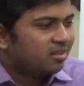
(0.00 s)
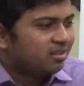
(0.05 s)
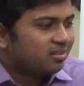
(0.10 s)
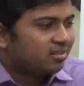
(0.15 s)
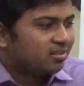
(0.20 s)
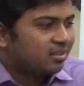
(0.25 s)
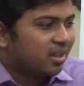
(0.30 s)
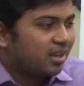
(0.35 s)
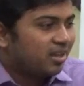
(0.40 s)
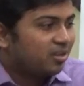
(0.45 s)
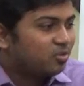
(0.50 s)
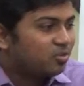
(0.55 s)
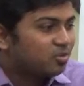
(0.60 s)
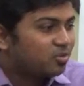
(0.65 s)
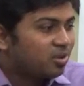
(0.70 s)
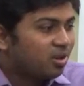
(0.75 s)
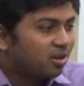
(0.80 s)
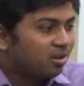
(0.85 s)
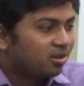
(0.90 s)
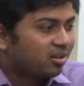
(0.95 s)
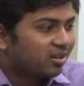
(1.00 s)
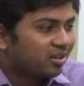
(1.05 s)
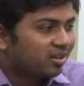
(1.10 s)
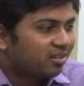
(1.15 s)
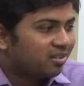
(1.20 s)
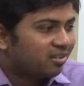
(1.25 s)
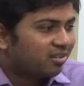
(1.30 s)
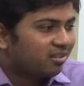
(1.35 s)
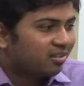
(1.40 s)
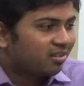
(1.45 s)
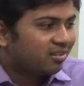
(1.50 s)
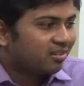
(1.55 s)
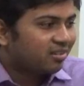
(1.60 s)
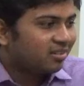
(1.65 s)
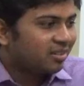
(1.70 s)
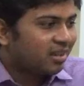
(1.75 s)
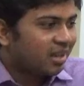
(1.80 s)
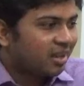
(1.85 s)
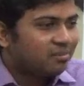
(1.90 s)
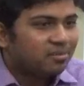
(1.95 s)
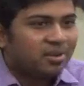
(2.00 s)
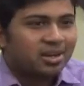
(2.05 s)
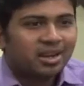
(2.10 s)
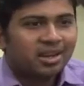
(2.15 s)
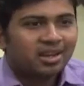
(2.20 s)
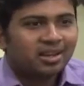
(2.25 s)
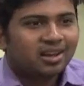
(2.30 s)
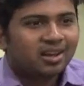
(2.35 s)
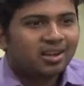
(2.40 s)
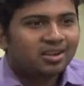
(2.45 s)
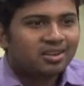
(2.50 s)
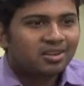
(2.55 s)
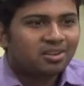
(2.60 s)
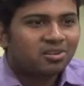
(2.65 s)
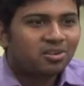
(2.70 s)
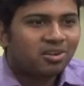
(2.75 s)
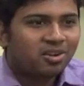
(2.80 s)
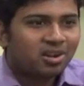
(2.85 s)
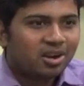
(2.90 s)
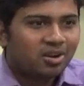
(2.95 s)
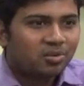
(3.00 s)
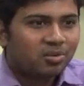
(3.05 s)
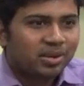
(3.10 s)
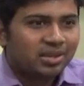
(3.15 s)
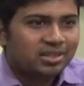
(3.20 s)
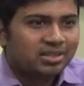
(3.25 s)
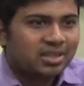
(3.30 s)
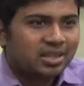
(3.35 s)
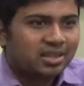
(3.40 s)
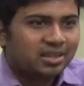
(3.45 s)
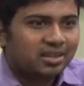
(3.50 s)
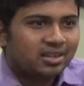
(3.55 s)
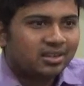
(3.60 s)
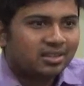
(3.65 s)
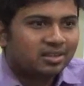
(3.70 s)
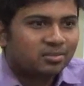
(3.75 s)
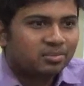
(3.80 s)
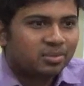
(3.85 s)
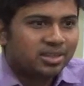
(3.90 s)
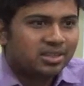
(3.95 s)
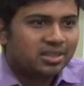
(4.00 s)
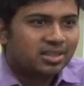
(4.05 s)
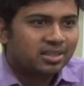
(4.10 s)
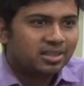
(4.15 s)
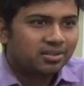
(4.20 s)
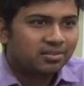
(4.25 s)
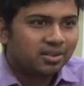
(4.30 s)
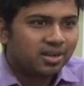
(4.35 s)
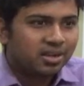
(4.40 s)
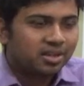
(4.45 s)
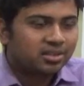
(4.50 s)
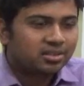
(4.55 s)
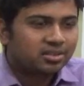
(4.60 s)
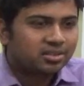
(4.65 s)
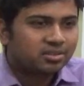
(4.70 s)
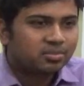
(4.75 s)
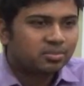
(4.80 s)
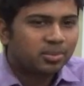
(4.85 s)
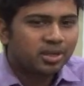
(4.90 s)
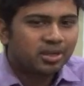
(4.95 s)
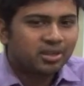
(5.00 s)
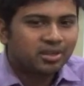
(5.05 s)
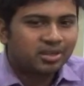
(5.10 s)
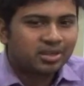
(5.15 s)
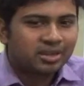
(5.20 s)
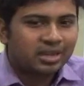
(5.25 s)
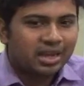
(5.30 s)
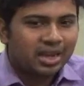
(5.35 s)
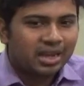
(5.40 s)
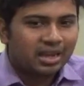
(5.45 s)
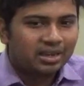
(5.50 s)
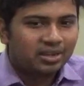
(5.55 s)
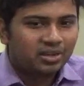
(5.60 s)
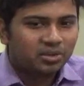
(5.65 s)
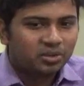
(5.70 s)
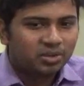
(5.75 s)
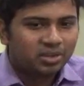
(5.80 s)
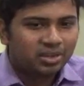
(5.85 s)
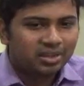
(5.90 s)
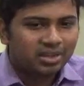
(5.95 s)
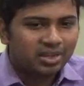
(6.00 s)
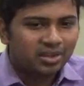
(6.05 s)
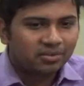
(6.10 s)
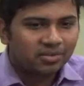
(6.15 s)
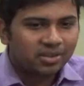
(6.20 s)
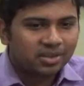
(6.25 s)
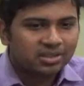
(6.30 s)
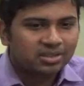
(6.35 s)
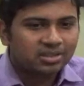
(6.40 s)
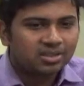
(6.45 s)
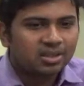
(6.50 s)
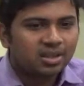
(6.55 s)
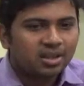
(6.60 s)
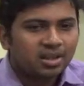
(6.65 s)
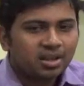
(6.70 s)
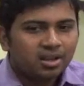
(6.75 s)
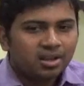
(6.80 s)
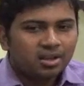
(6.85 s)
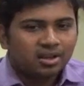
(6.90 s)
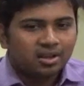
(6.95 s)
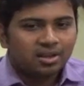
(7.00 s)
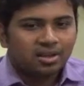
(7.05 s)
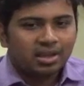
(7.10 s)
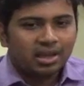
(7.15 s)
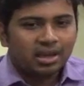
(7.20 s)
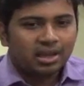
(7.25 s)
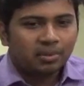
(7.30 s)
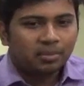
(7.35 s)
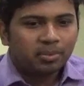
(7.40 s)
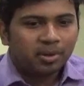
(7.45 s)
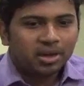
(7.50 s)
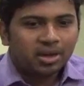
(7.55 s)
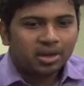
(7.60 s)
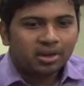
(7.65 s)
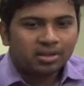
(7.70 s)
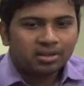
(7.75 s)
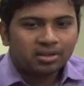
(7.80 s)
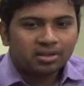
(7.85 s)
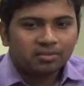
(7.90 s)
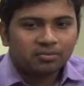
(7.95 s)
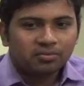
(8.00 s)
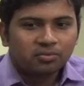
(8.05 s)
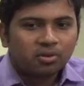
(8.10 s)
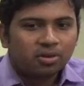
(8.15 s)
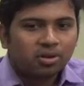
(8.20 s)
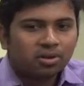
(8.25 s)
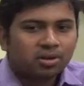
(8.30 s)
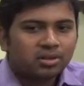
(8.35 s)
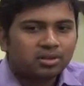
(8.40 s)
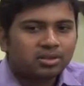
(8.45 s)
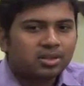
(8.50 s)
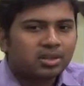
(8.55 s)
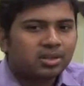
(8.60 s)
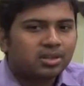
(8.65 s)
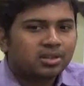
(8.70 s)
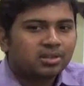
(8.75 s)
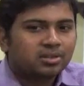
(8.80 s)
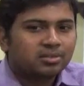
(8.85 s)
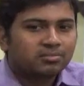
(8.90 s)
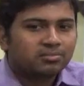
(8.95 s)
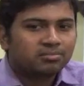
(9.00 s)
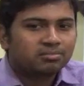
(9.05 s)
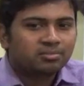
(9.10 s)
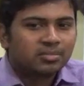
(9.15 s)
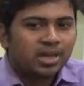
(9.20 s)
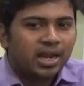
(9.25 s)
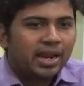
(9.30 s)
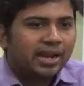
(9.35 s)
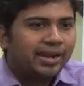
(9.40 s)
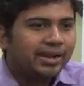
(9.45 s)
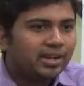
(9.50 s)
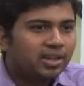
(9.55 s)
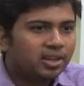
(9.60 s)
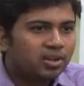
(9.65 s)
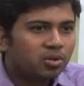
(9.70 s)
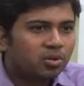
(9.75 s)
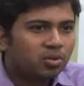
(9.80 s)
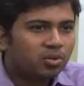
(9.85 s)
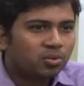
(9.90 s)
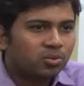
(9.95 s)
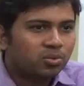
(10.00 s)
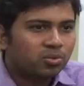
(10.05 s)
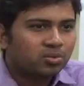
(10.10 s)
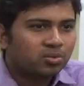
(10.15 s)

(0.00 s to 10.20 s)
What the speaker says: So I do not recall, I can't recall now exactly the peasant rebellions, but I know that there was a rebellion for the indigo